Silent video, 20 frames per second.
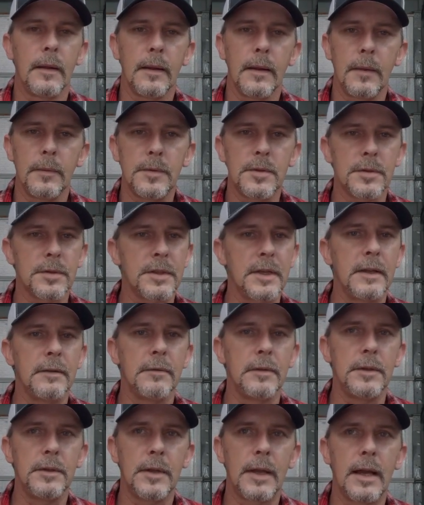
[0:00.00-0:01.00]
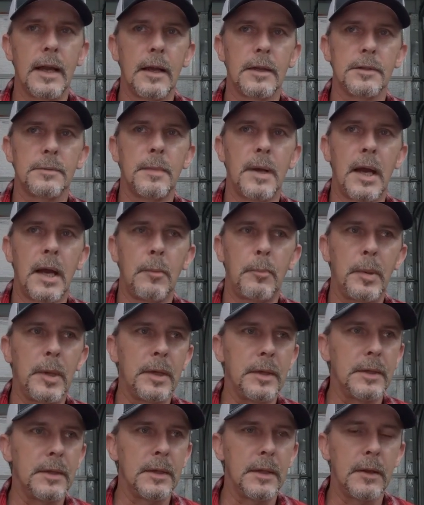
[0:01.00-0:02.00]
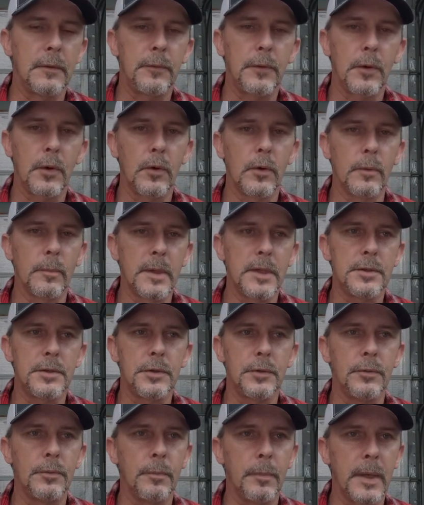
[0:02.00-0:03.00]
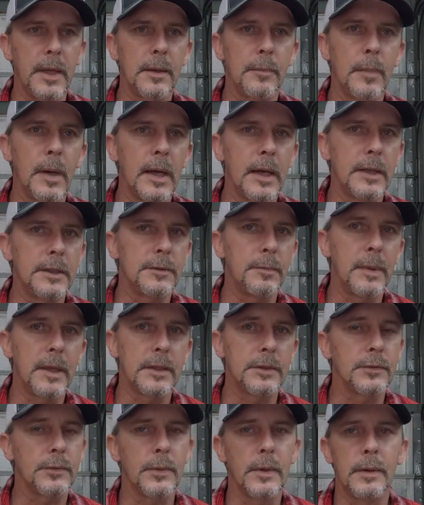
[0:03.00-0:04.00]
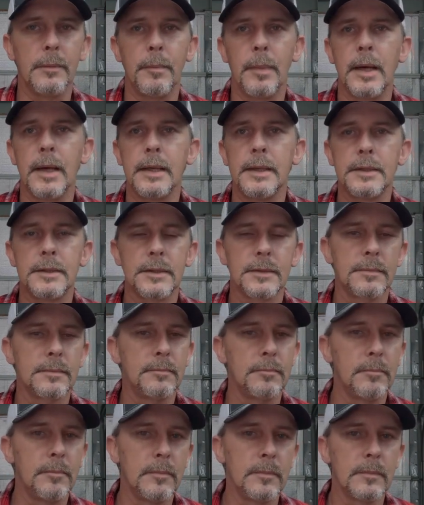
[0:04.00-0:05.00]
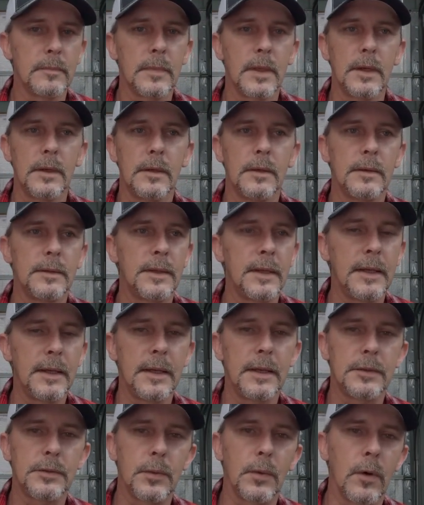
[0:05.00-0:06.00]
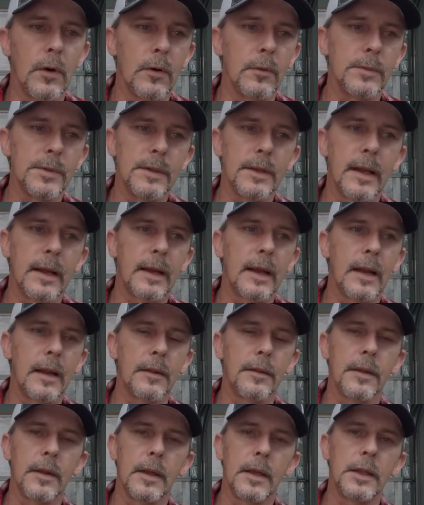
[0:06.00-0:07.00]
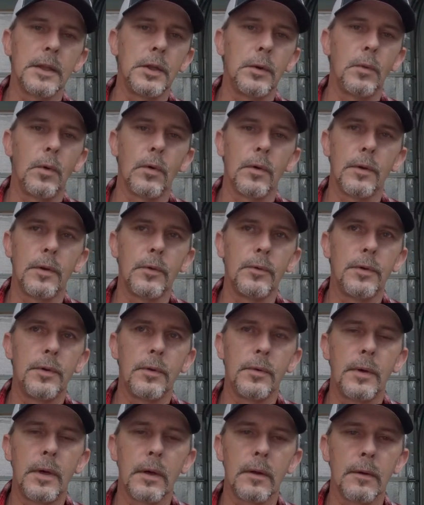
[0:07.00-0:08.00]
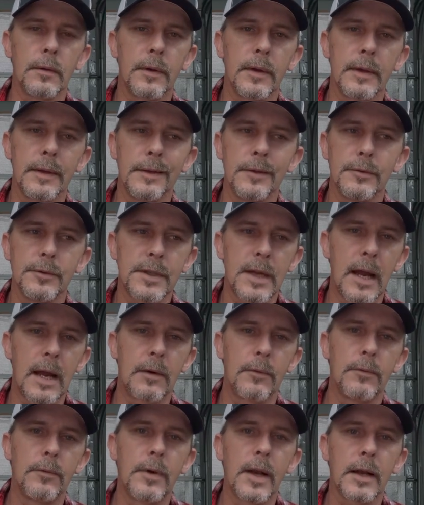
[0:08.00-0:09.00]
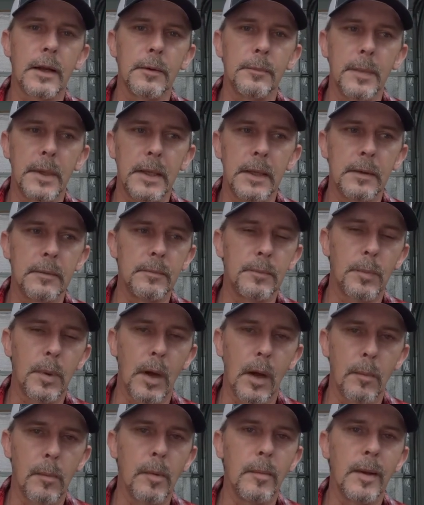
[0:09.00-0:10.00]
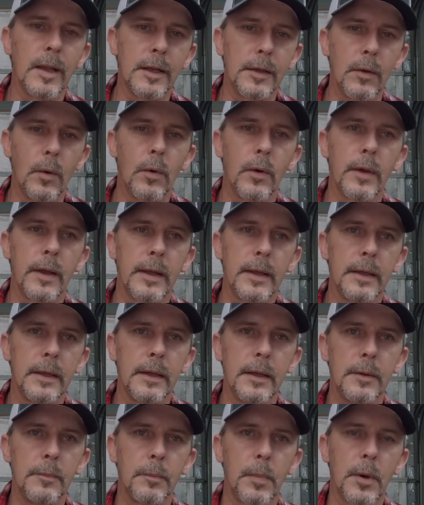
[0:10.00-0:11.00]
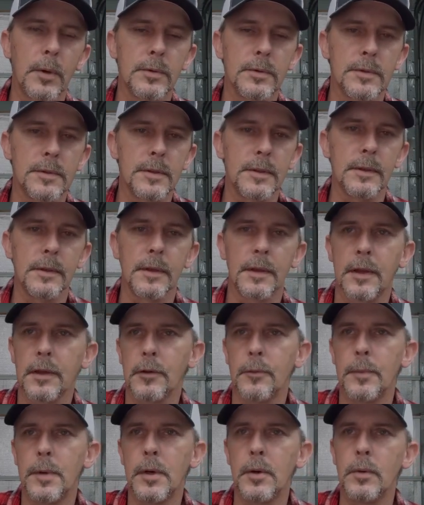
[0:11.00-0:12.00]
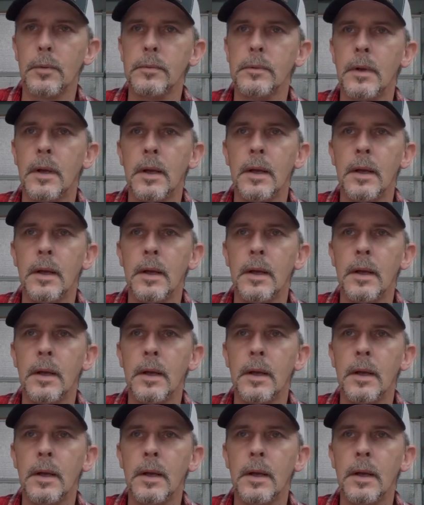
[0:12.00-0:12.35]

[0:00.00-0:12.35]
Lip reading: I'm just giving you guys my opinion. If you're going to be shooting big baits, big swim baits, 10-inch worms and that kind of thing, you want to do 2 color tails, I would recommend probably going ahead and purchasing the tail mold.